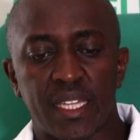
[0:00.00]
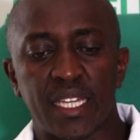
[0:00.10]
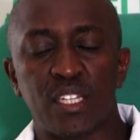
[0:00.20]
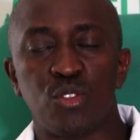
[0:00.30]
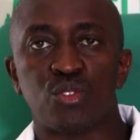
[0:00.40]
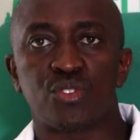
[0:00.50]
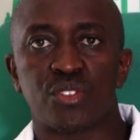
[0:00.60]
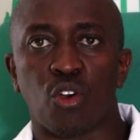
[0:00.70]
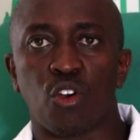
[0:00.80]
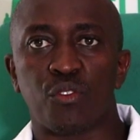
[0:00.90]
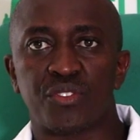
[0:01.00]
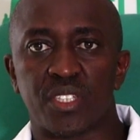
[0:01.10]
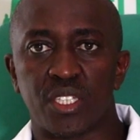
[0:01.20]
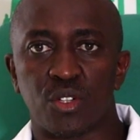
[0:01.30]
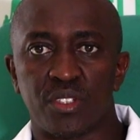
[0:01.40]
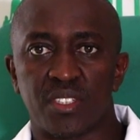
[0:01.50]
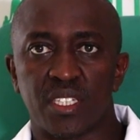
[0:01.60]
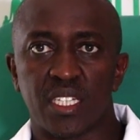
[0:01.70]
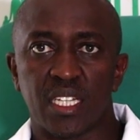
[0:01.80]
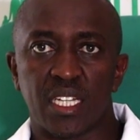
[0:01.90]
then use of
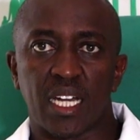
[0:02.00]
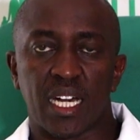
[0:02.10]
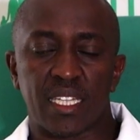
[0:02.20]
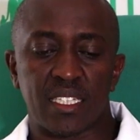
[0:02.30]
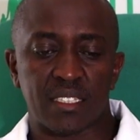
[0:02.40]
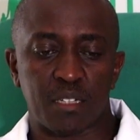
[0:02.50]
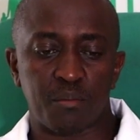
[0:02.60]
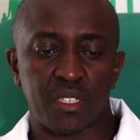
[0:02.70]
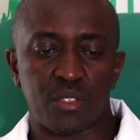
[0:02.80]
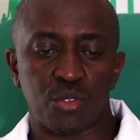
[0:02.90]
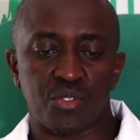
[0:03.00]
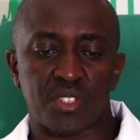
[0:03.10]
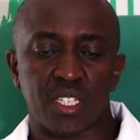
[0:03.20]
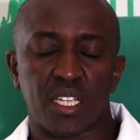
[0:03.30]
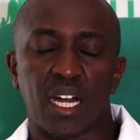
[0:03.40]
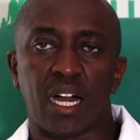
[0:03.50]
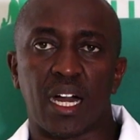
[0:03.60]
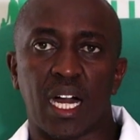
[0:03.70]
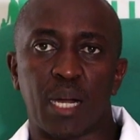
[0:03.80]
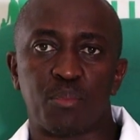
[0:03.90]
steroids. And these can be used
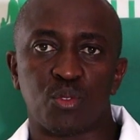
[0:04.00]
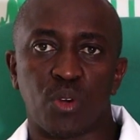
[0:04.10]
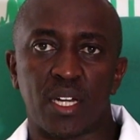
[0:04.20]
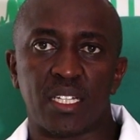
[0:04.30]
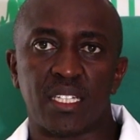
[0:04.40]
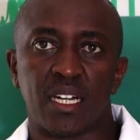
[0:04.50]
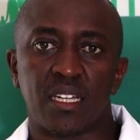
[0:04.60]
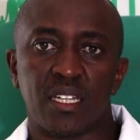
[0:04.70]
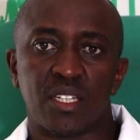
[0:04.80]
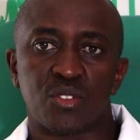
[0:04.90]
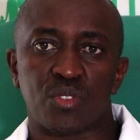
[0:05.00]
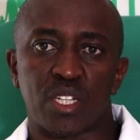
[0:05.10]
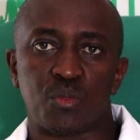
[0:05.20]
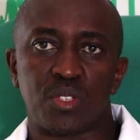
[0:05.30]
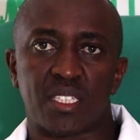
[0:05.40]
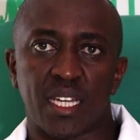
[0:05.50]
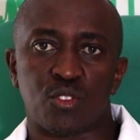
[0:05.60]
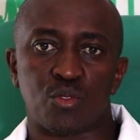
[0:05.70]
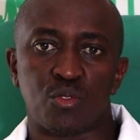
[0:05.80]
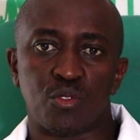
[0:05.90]
up to 1 year, so that we try
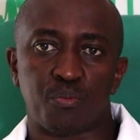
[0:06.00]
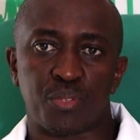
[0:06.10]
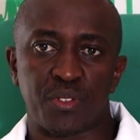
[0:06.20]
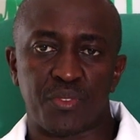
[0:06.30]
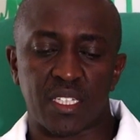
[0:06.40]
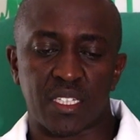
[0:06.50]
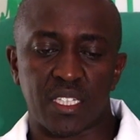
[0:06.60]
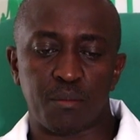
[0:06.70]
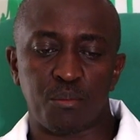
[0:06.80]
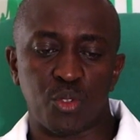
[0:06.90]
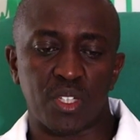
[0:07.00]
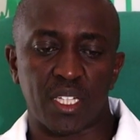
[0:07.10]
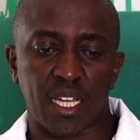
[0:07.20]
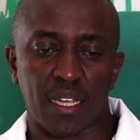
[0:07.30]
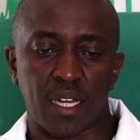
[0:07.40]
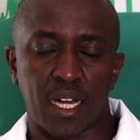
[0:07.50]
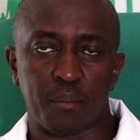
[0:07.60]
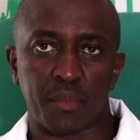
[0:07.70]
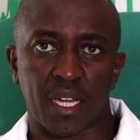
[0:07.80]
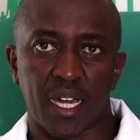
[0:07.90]
to prevent the immune
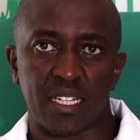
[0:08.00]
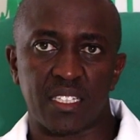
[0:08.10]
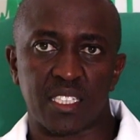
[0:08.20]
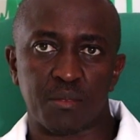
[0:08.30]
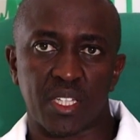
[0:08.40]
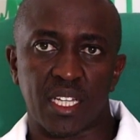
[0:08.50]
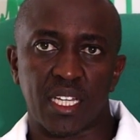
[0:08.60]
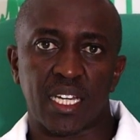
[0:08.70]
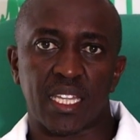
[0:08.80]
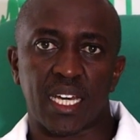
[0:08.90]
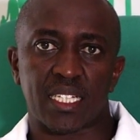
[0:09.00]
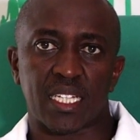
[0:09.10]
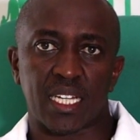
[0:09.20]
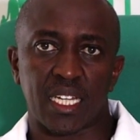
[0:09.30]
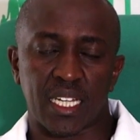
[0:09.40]
mechanisms that